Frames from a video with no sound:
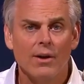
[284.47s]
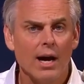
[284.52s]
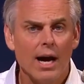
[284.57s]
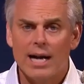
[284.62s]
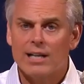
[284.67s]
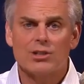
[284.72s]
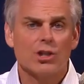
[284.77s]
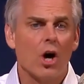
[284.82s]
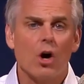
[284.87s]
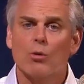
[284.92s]

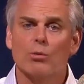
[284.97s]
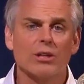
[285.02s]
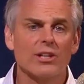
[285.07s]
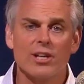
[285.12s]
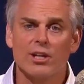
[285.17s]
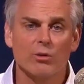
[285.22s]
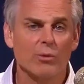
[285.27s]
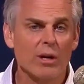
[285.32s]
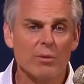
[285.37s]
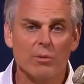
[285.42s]
I totally
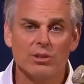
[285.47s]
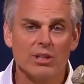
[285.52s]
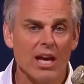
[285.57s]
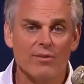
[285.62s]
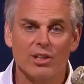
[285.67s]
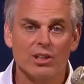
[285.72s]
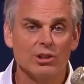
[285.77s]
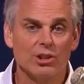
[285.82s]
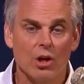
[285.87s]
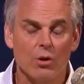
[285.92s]
agree with
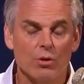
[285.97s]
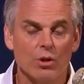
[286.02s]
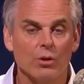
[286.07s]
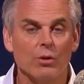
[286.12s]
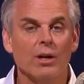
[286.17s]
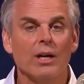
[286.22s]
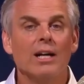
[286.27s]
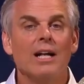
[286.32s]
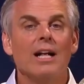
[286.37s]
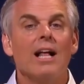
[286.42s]
David
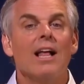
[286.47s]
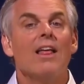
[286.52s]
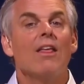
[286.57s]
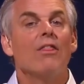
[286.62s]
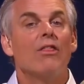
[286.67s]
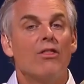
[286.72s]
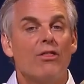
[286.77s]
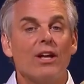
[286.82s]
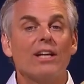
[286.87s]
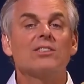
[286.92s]
Njoku.
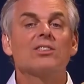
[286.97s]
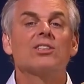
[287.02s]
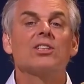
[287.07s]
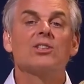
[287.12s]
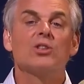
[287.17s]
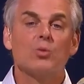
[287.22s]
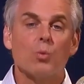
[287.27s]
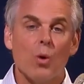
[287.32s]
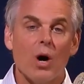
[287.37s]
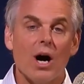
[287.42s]
This
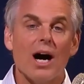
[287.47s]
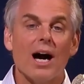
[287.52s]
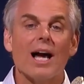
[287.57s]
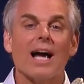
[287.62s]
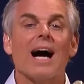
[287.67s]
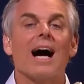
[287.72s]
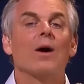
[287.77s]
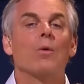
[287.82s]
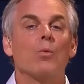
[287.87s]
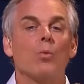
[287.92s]
is why
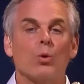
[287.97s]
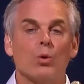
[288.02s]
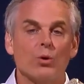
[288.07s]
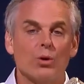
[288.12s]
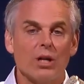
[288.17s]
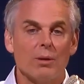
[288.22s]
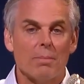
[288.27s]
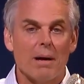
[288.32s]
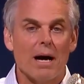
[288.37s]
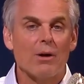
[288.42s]
I
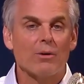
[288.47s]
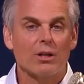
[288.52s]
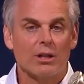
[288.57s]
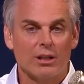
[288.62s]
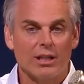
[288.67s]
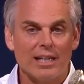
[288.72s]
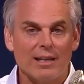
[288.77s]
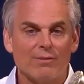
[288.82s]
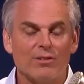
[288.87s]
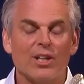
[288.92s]
worry about
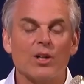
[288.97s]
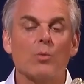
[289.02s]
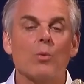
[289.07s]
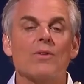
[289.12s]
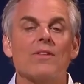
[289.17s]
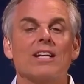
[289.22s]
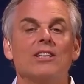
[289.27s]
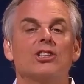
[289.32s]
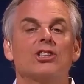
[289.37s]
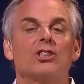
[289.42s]
Cleveland
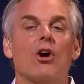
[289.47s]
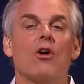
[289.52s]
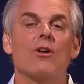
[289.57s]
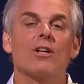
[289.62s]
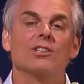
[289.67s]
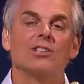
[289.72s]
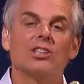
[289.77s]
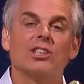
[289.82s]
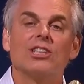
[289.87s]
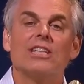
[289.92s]
when they
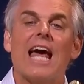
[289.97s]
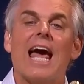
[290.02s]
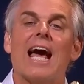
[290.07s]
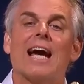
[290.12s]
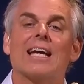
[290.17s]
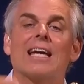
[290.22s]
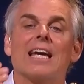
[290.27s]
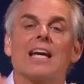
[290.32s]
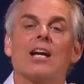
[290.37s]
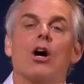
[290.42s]
started
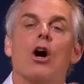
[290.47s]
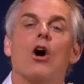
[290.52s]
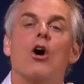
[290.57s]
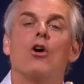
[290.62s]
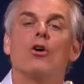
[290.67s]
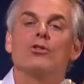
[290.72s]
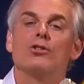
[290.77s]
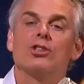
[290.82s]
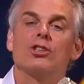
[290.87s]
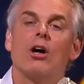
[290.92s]
stacking
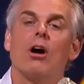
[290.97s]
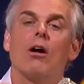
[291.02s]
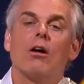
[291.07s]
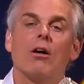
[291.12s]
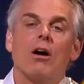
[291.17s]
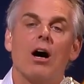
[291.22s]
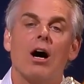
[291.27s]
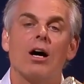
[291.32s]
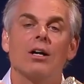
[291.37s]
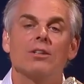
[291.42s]

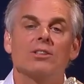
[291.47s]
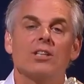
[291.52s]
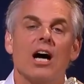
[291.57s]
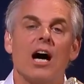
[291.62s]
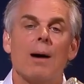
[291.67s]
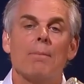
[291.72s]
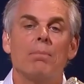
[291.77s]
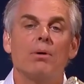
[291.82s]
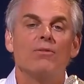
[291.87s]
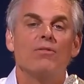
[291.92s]
all-star on
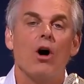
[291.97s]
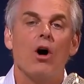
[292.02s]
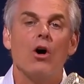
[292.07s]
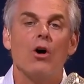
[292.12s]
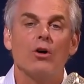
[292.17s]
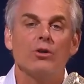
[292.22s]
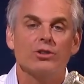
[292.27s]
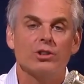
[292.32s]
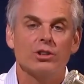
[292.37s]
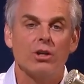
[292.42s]
top of
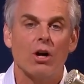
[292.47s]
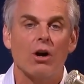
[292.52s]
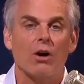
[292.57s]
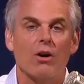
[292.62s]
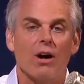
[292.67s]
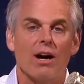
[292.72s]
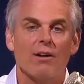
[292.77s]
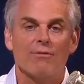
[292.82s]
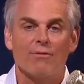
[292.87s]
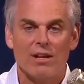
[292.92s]

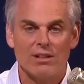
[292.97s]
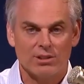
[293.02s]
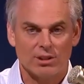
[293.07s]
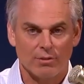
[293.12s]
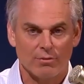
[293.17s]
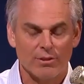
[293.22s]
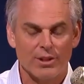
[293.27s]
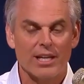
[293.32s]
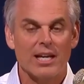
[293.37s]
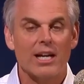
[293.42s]
all-star
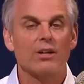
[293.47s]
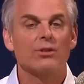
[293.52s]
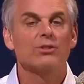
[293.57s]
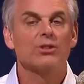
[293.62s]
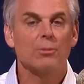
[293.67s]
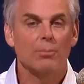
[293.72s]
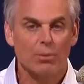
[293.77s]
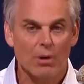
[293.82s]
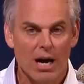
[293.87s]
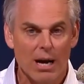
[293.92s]
offensively. Here's
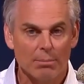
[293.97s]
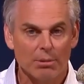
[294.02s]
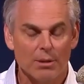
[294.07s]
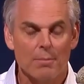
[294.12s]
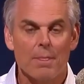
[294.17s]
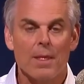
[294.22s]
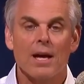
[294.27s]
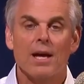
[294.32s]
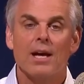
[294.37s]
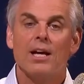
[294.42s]
the
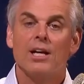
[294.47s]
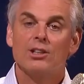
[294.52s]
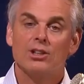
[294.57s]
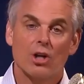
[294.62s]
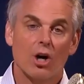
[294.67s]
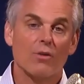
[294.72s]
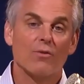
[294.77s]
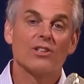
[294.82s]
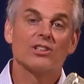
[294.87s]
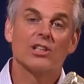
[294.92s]
problem.
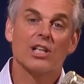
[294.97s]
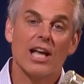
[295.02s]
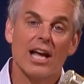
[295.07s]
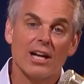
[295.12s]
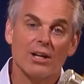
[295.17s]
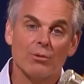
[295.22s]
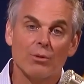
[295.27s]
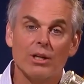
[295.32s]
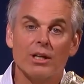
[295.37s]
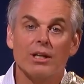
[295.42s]
Jarvis
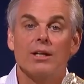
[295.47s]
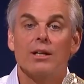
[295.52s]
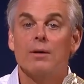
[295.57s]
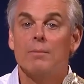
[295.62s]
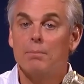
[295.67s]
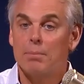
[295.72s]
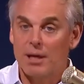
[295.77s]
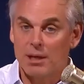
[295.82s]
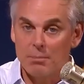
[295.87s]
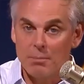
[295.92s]
Landry,
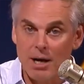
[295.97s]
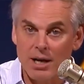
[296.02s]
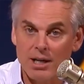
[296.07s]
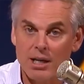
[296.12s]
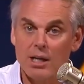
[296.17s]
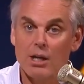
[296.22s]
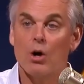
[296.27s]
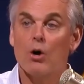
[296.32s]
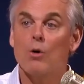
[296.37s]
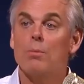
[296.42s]
big
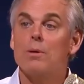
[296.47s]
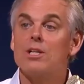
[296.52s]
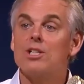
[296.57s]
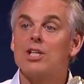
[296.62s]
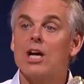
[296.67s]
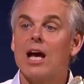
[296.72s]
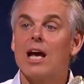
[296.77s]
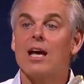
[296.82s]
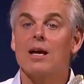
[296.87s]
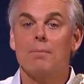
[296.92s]
money.
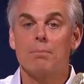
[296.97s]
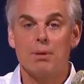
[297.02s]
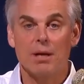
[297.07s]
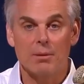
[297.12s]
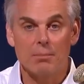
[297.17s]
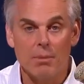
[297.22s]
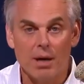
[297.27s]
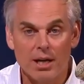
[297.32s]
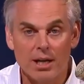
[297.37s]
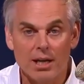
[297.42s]
OBJ,
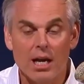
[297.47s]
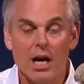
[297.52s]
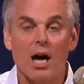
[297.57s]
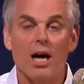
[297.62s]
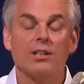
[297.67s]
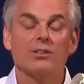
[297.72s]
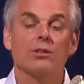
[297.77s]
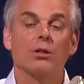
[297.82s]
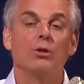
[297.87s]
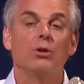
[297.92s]
big money.
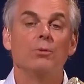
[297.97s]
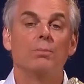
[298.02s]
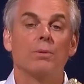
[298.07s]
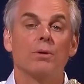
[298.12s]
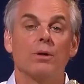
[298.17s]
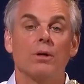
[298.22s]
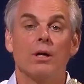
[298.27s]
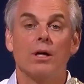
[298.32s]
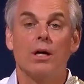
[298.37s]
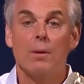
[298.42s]
Austin
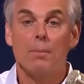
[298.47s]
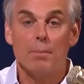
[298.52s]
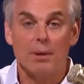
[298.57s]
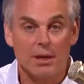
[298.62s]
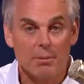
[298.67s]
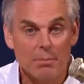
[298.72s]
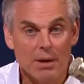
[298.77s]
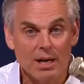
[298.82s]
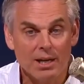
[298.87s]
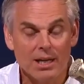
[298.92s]
Hooper,
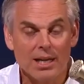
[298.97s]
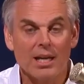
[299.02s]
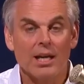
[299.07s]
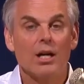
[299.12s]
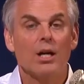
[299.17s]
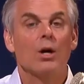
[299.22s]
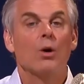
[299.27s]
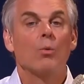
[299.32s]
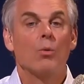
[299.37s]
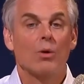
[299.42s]
big money.
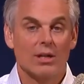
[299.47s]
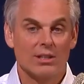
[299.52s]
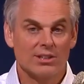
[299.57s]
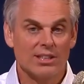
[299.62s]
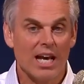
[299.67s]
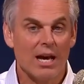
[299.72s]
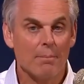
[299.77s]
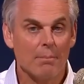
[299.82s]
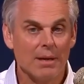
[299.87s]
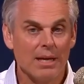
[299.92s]
What does
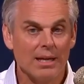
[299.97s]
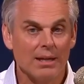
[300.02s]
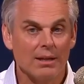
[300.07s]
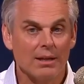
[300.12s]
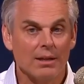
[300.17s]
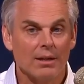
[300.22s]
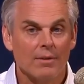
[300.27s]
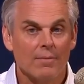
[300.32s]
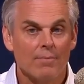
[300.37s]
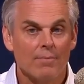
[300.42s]
that mean?
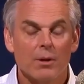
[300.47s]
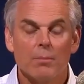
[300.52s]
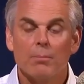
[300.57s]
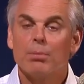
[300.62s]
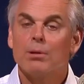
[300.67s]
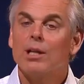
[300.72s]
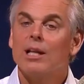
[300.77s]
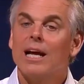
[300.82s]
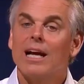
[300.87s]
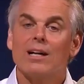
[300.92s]

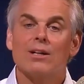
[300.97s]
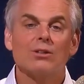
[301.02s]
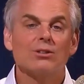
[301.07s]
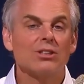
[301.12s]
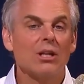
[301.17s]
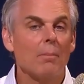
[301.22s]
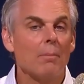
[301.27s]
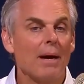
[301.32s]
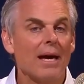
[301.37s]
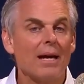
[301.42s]
Players
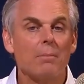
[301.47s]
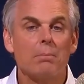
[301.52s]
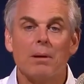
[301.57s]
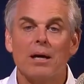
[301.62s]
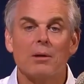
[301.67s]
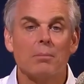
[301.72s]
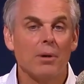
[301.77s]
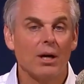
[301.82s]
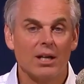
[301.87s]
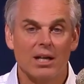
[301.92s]
that make
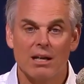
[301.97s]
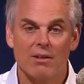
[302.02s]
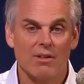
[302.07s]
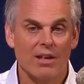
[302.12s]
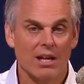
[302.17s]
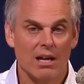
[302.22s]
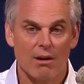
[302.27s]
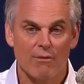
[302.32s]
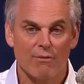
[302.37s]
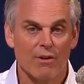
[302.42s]
big money in the
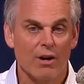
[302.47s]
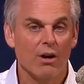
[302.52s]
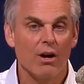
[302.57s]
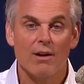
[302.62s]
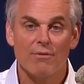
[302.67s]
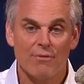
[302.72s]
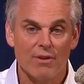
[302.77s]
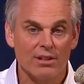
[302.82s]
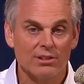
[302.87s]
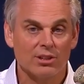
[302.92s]
NFL
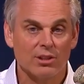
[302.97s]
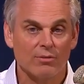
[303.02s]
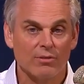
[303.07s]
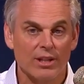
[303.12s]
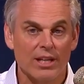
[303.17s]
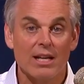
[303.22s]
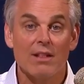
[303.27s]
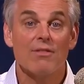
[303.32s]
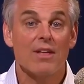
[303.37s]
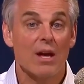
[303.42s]

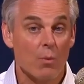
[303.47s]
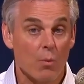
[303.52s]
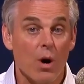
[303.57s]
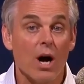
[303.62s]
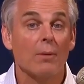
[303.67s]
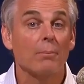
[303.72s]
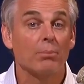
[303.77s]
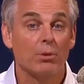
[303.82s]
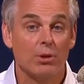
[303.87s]
offensively, they want